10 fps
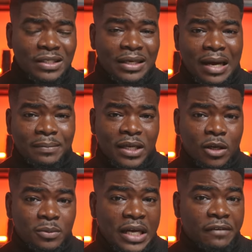is an app that
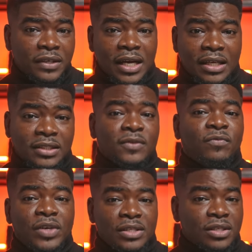helps Africans
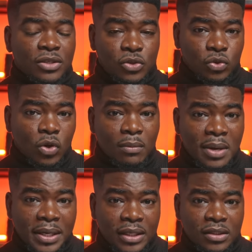invest in the stock
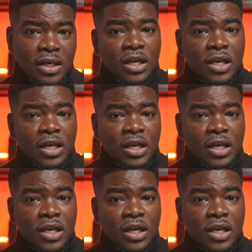market.